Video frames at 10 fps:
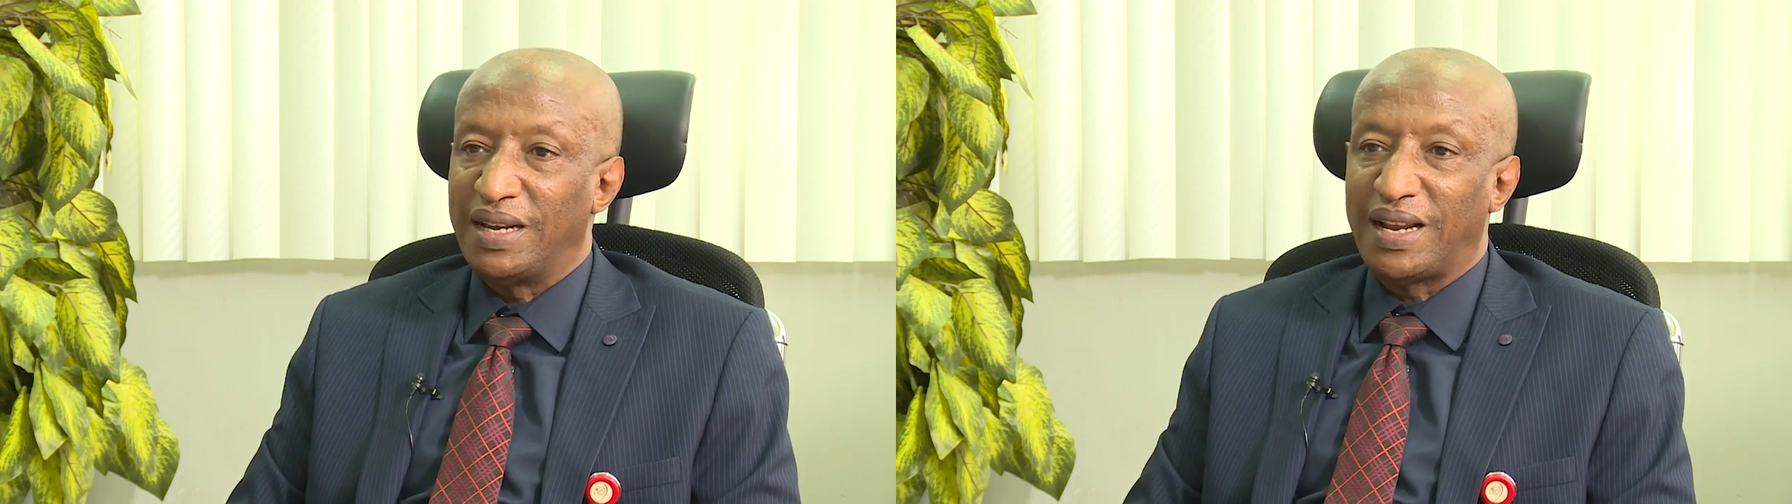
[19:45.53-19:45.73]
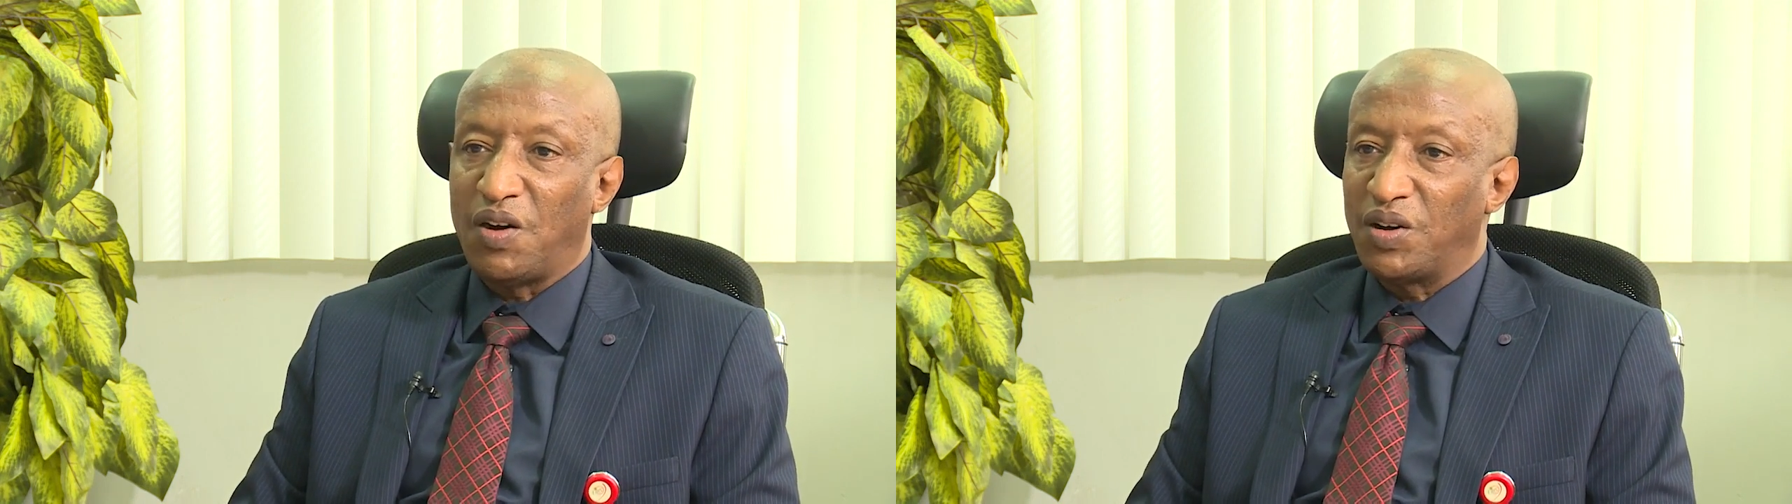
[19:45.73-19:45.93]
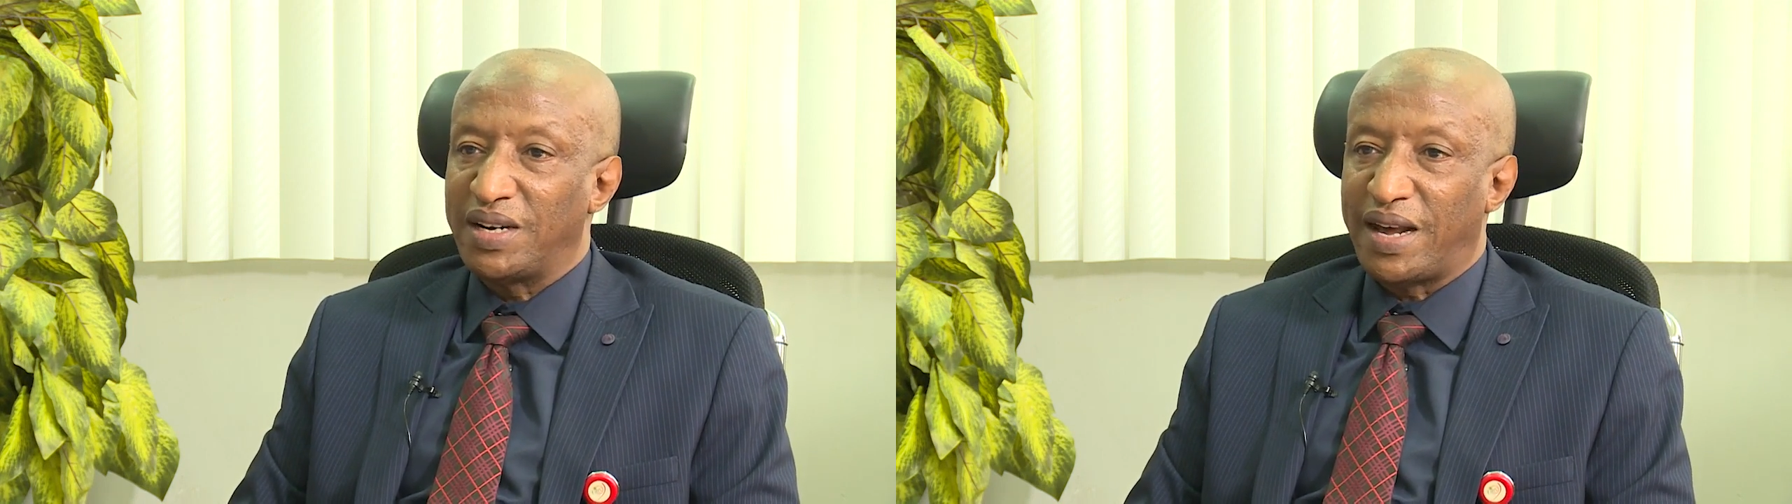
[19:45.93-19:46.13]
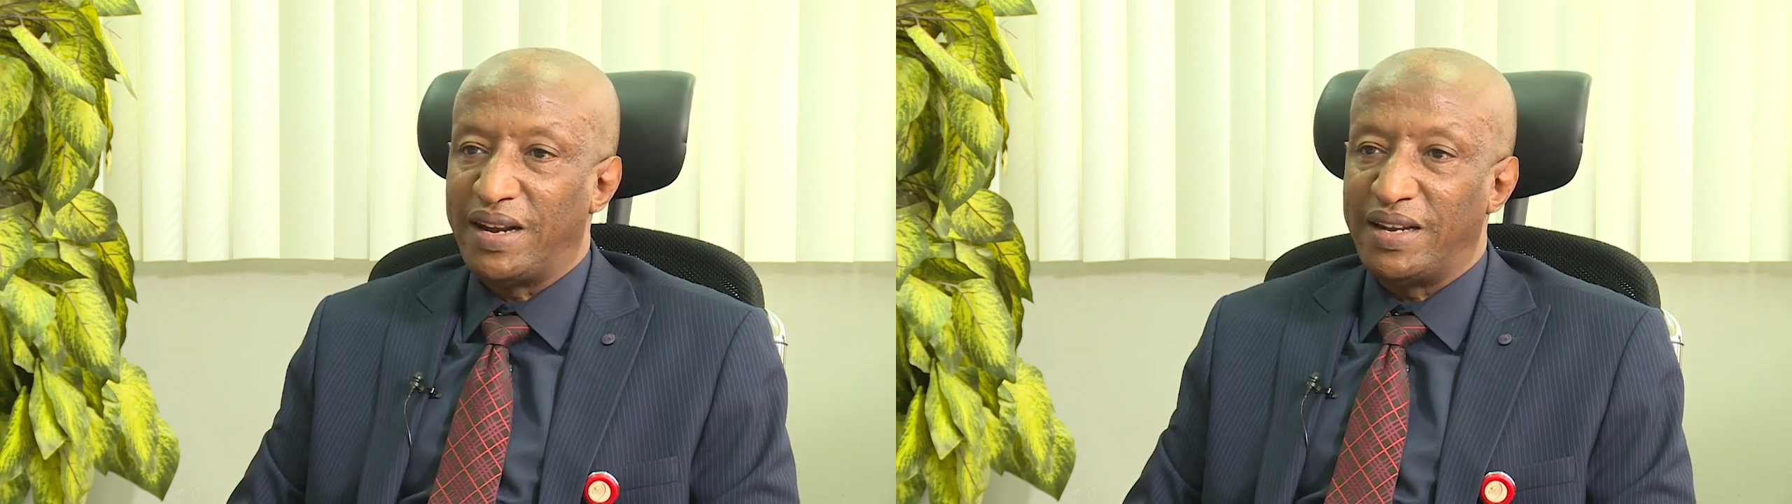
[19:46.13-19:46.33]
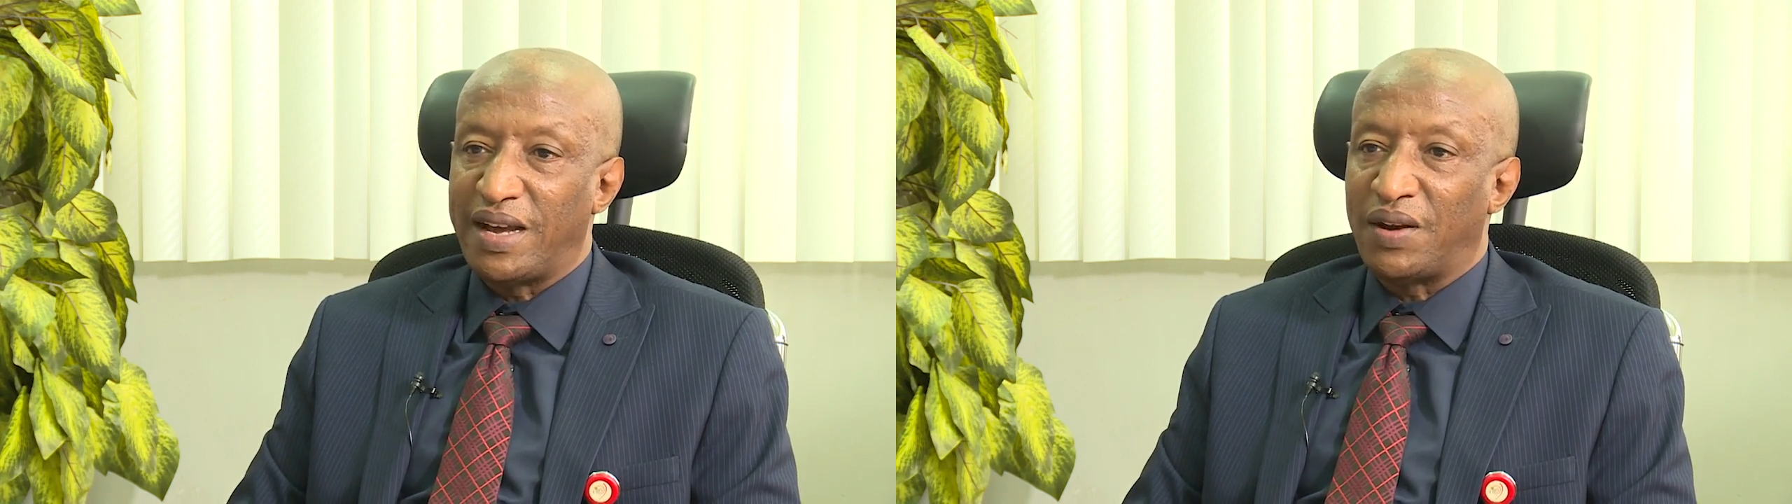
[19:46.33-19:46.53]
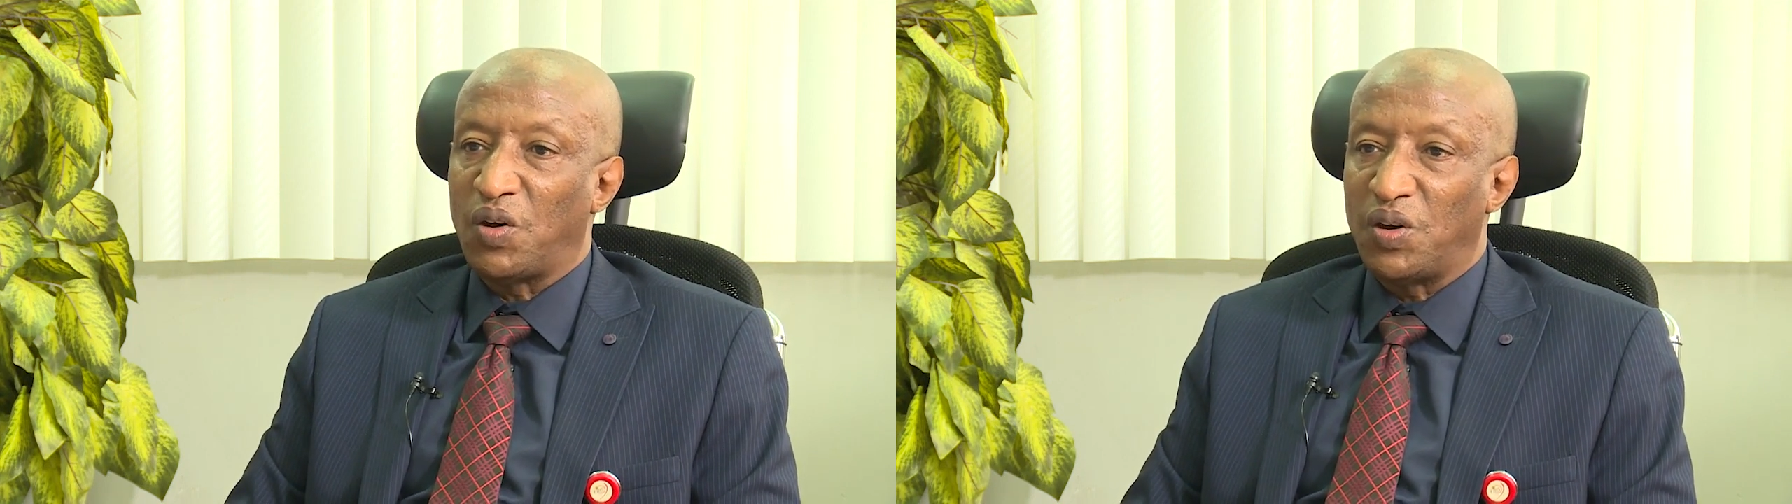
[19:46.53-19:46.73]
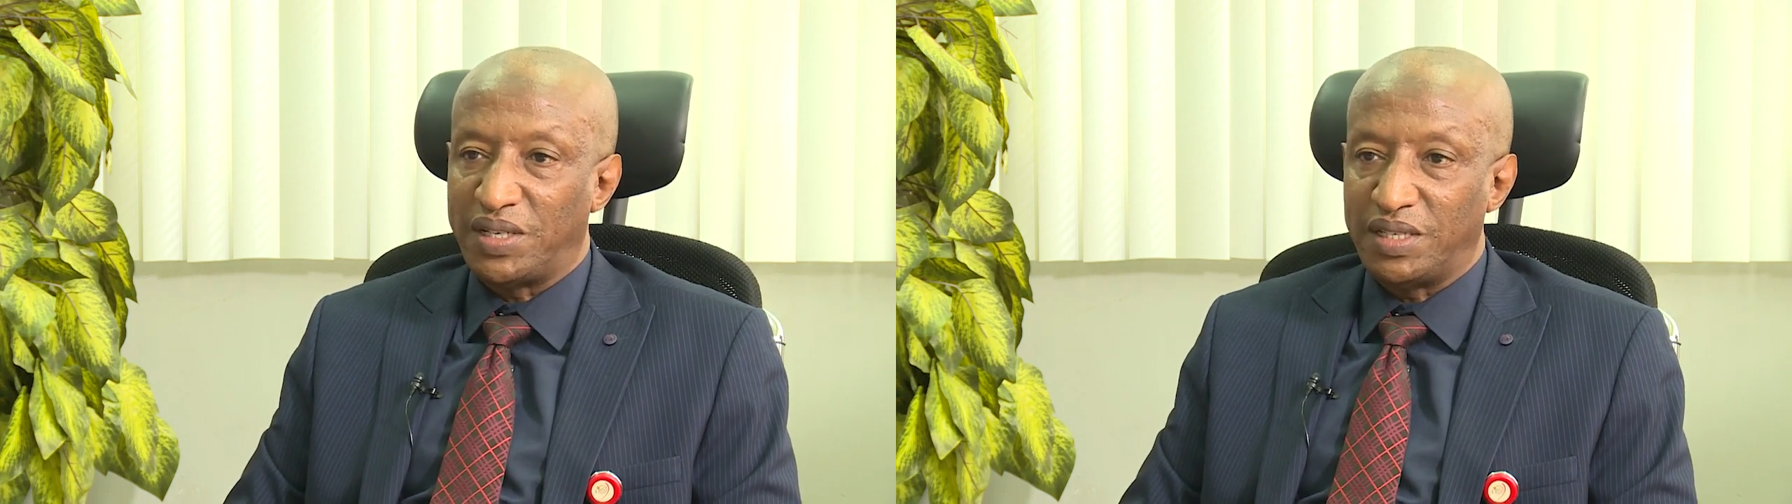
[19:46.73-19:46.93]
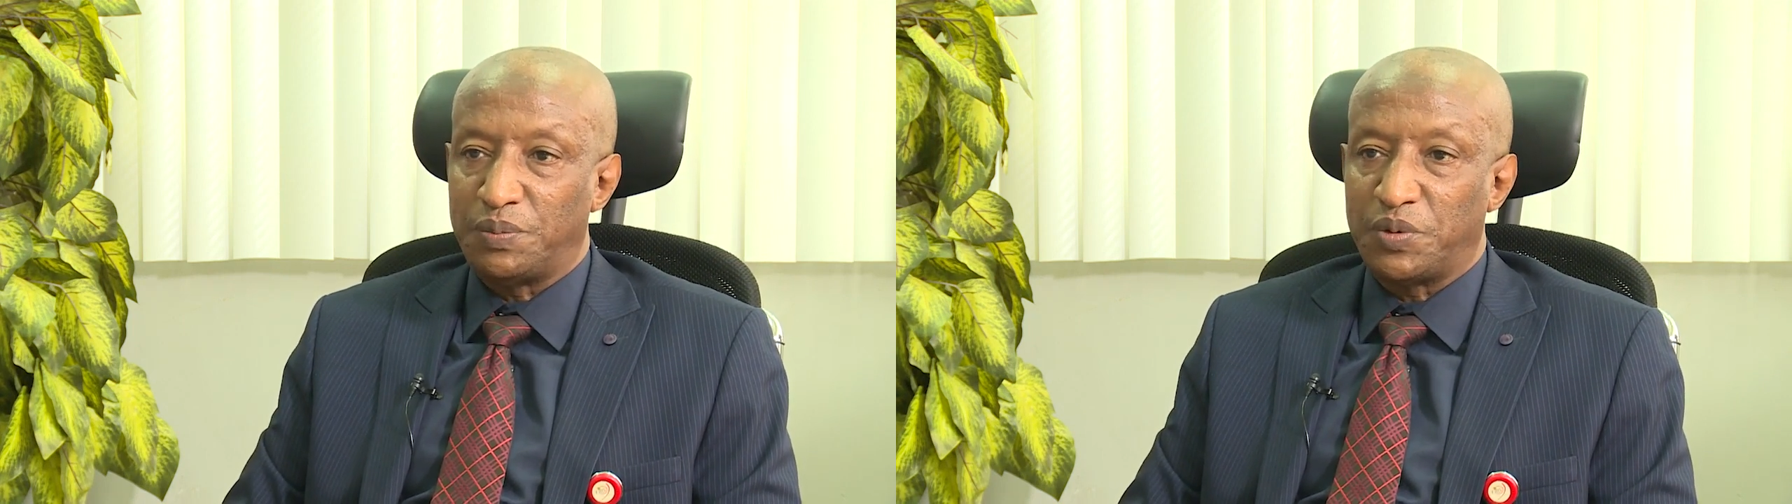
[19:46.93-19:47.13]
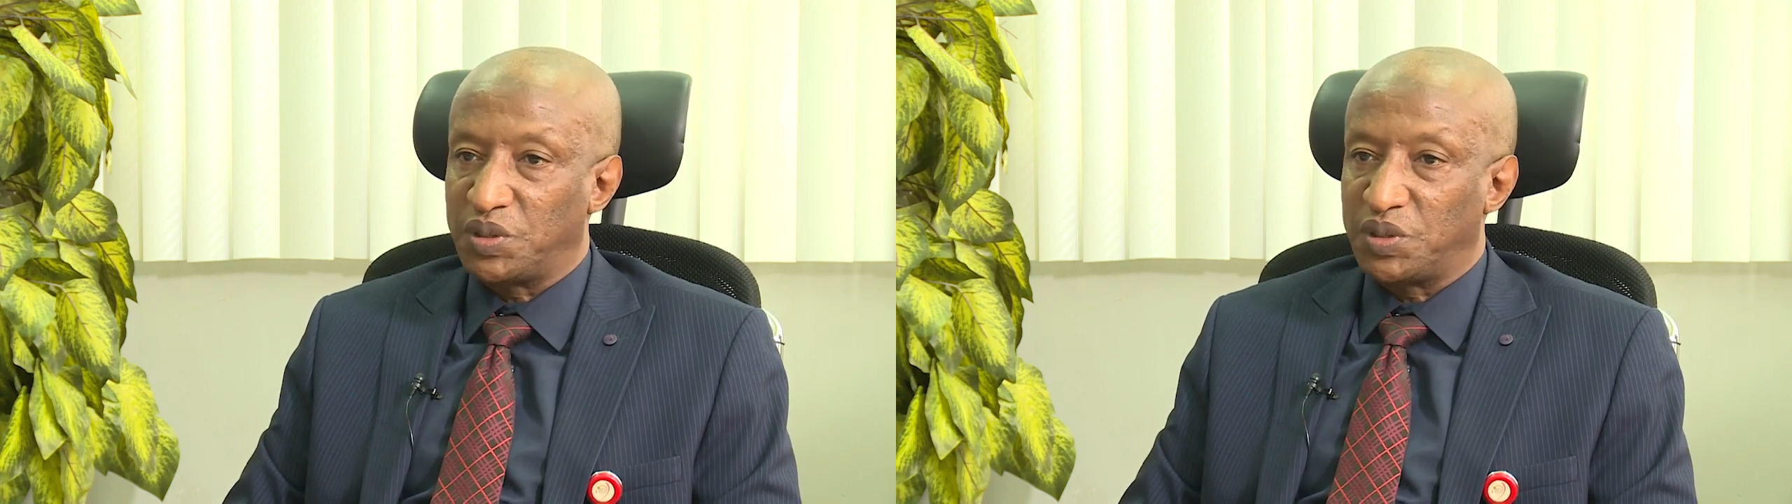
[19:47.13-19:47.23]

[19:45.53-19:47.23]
that ordinarily an audit